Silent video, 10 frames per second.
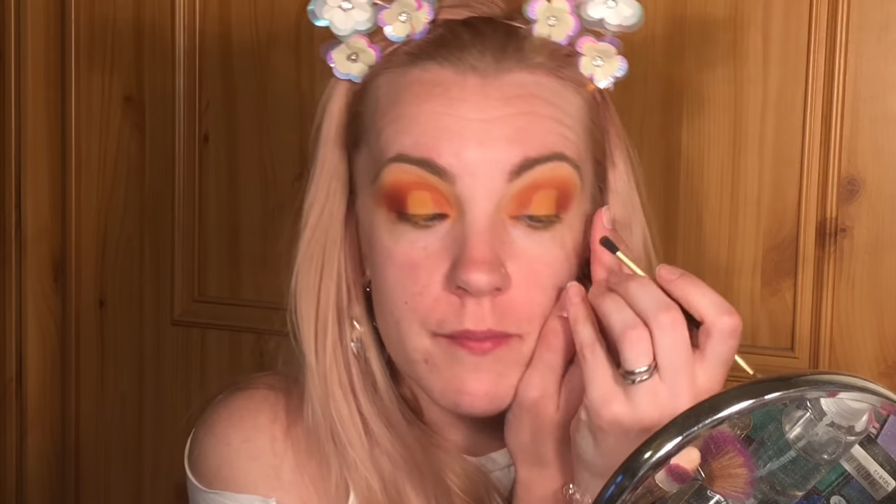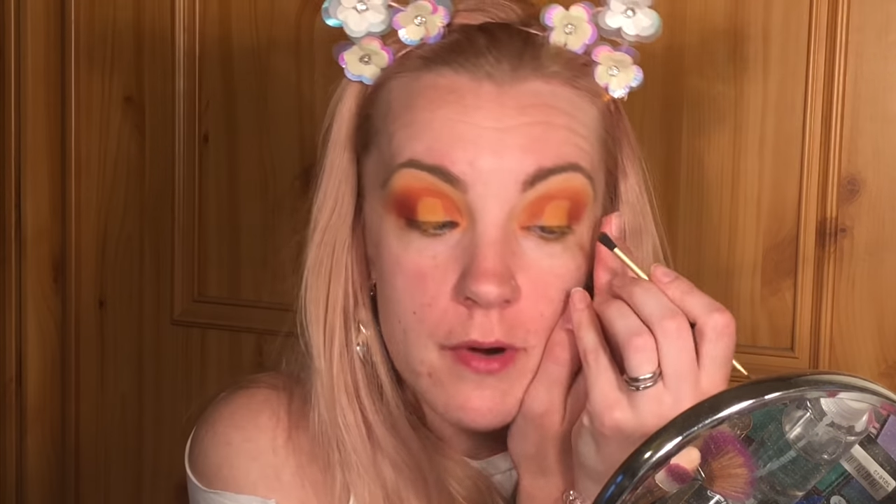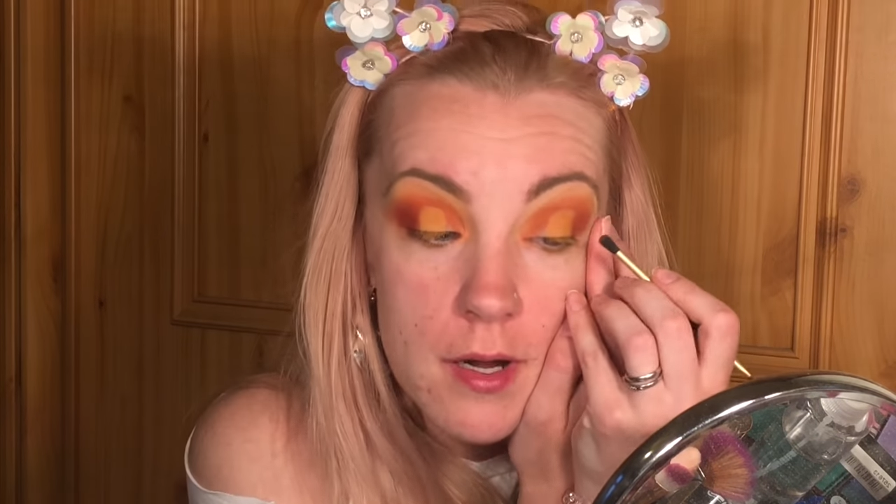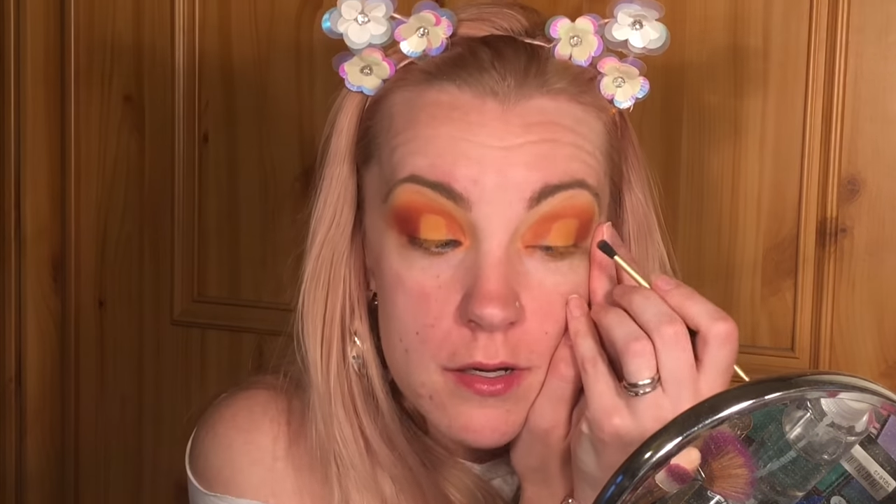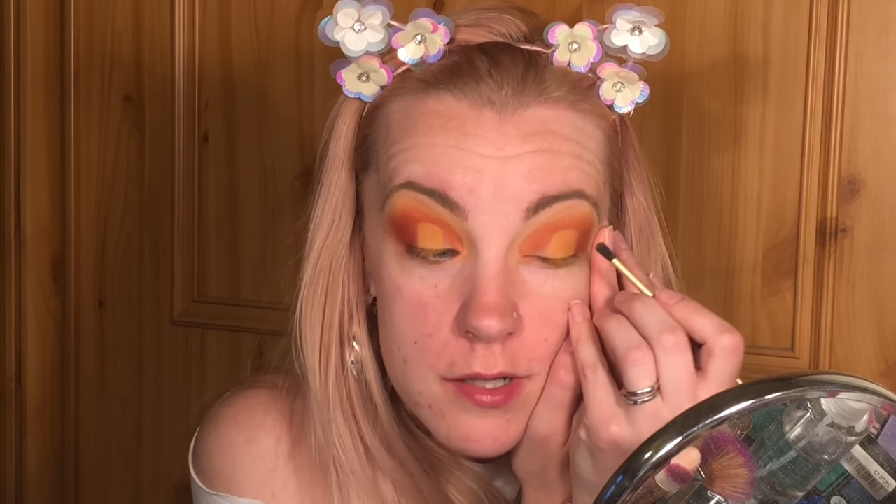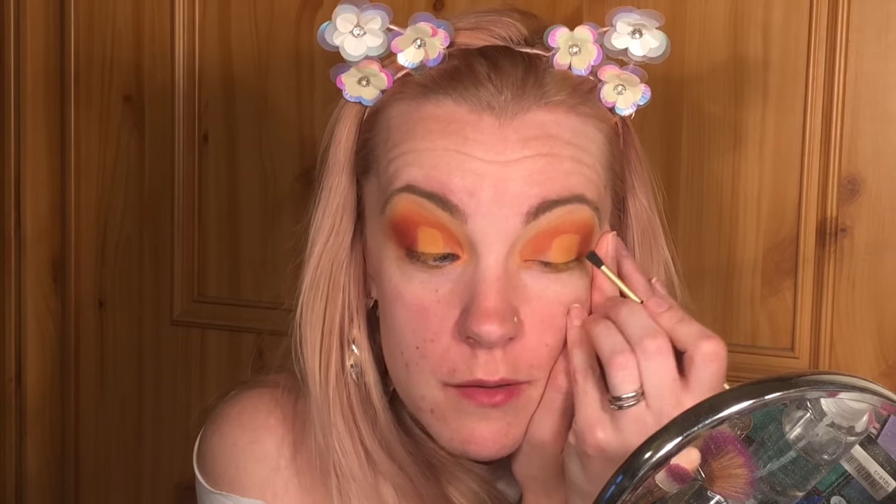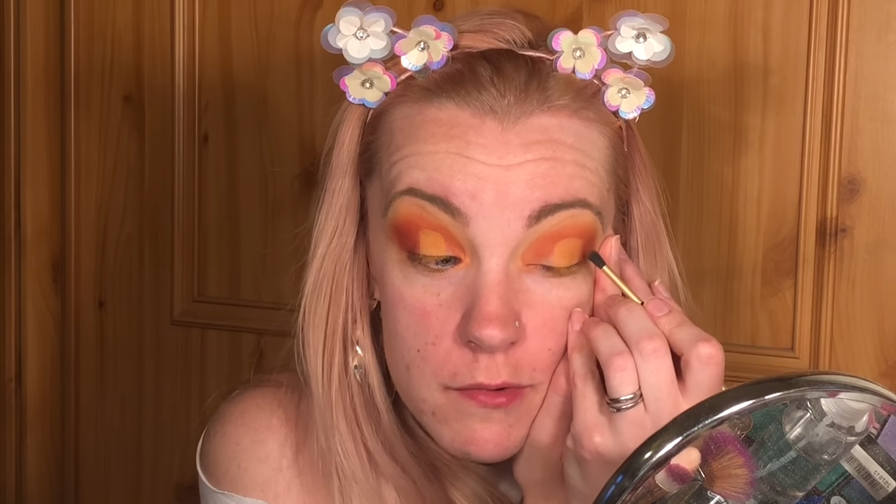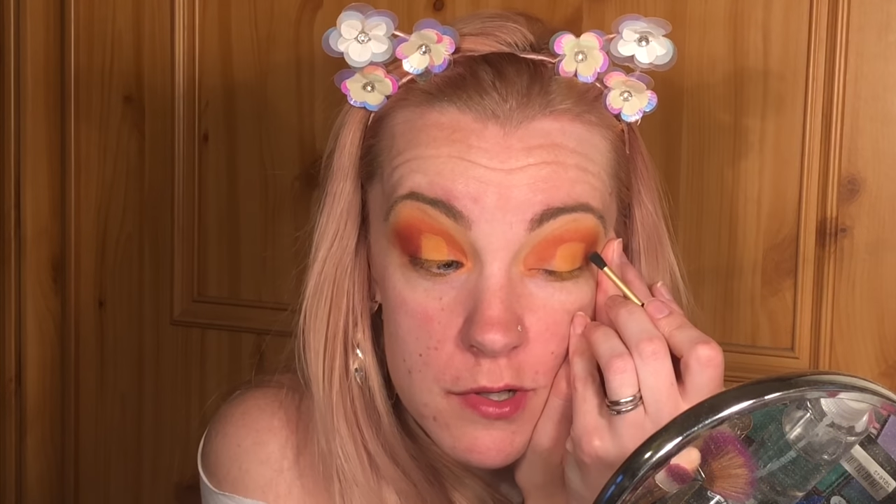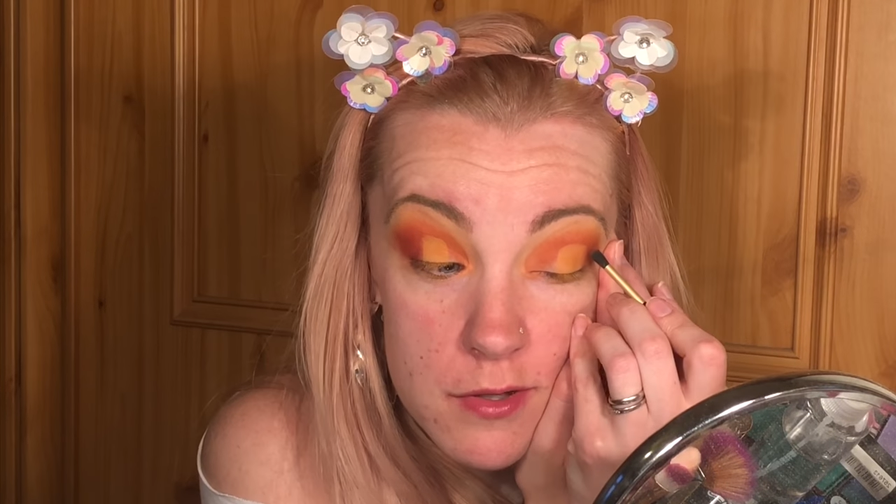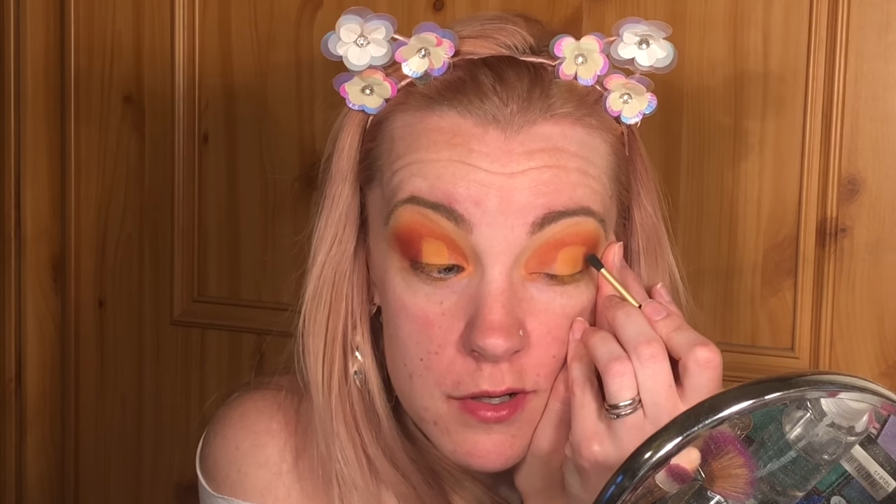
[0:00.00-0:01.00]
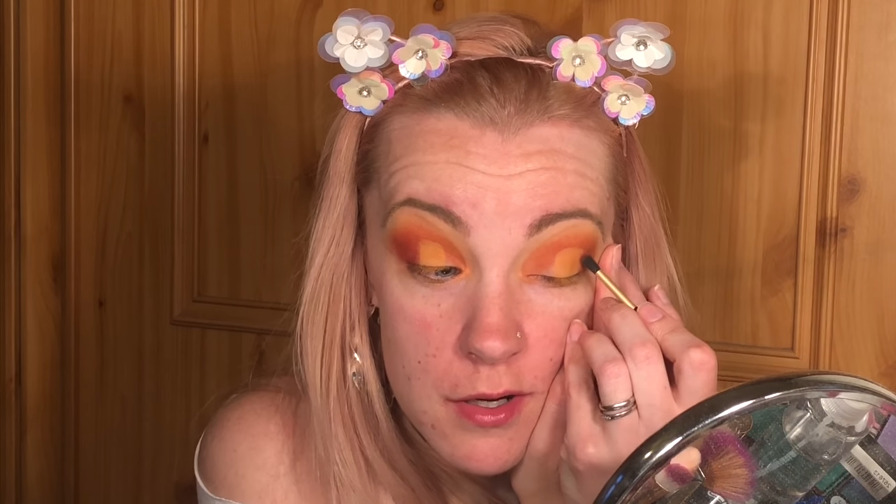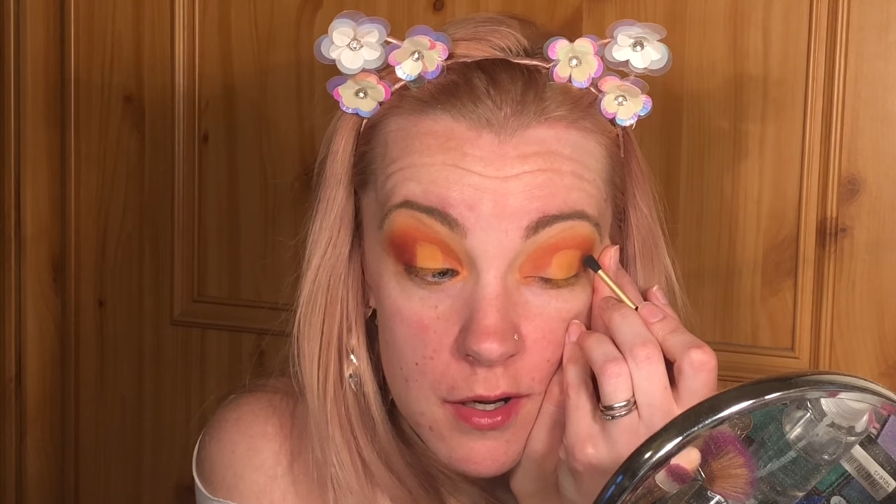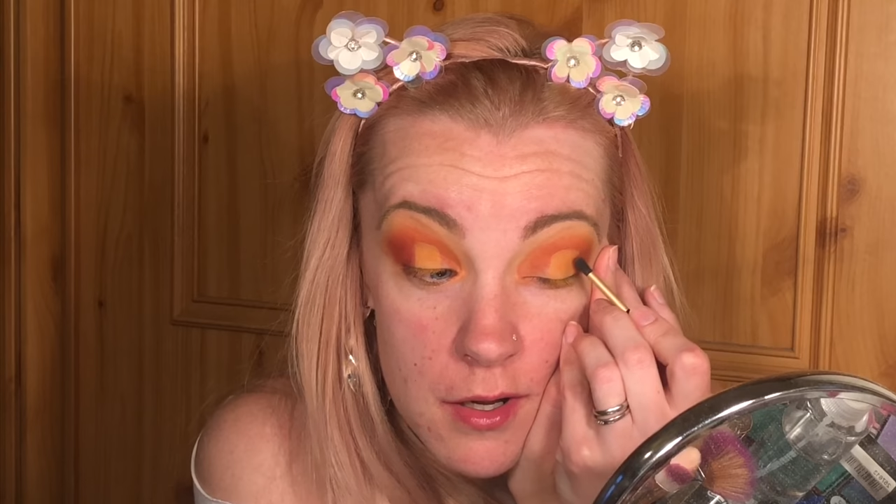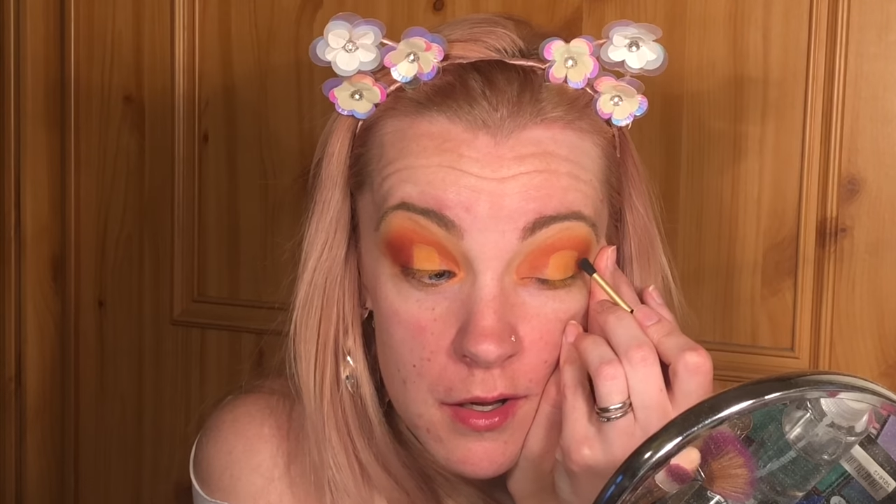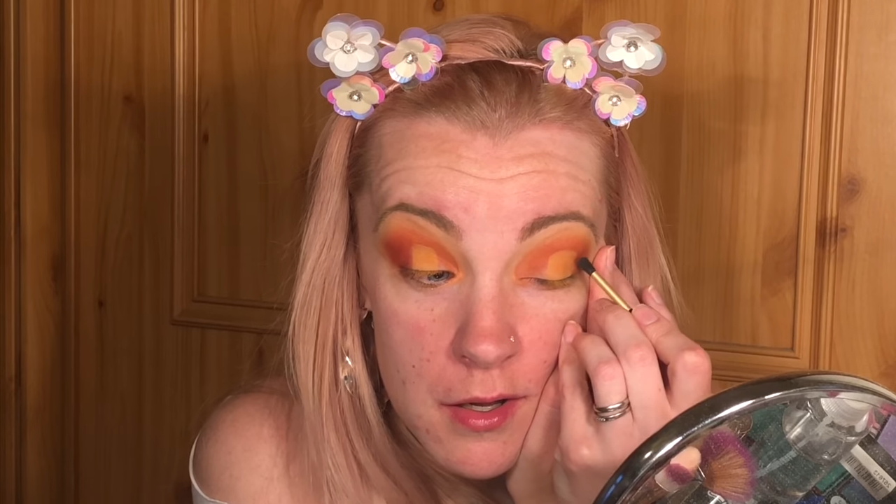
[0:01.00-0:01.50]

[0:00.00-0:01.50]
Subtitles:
brush and we're just going to